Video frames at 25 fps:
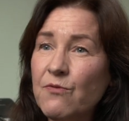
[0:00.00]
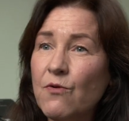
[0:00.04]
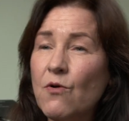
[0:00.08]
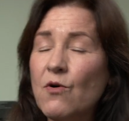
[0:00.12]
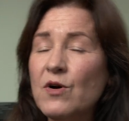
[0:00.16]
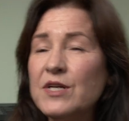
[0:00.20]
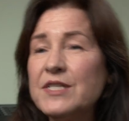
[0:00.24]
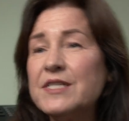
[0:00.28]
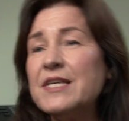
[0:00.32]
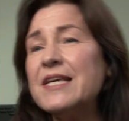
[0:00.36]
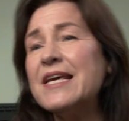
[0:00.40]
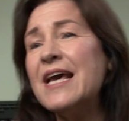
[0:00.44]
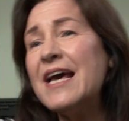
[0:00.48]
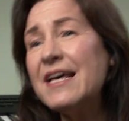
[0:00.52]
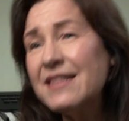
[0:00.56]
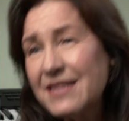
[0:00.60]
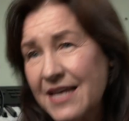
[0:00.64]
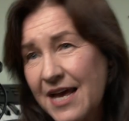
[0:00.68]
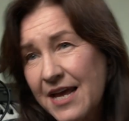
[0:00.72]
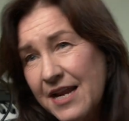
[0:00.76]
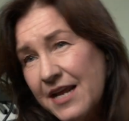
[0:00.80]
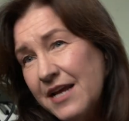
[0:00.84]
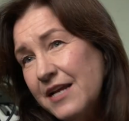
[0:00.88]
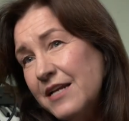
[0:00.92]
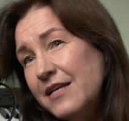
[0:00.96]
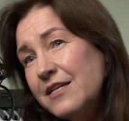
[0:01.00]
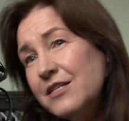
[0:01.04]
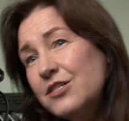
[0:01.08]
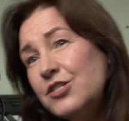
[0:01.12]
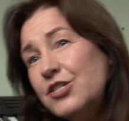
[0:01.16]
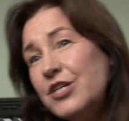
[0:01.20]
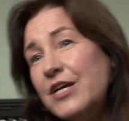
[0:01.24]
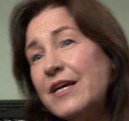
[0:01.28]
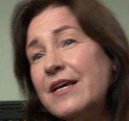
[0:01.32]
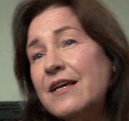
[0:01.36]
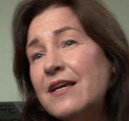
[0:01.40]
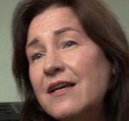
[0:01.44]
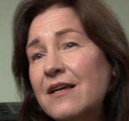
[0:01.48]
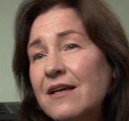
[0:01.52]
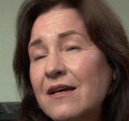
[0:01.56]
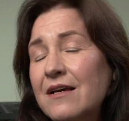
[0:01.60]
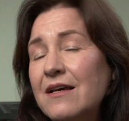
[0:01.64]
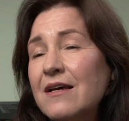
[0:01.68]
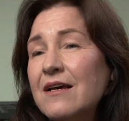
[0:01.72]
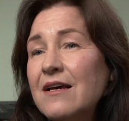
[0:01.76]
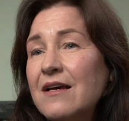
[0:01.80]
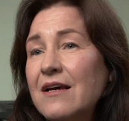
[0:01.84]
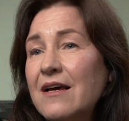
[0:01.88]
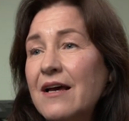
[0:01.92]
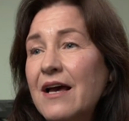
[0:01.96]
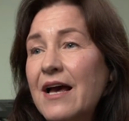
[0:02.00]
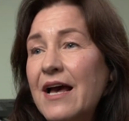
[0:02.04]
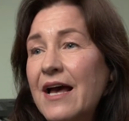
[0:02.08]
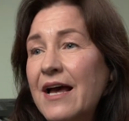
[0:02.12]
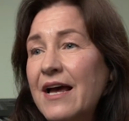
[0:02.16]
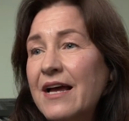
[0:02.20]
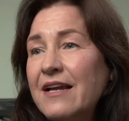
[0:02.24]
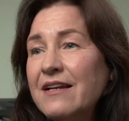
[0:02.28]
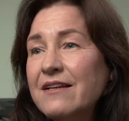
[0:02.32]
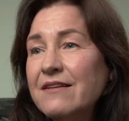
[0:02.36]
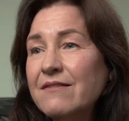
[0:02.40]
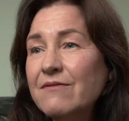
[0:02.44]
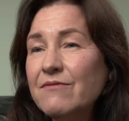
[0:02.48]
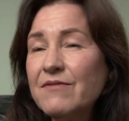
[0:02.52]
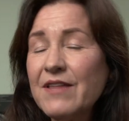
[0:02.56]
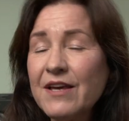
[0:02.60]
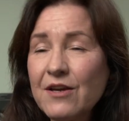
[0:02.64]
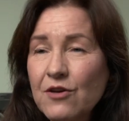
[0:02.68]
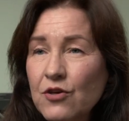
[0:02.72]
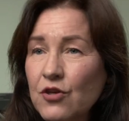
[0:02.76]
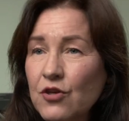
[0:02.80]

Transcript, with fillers: voice, he had that energy and the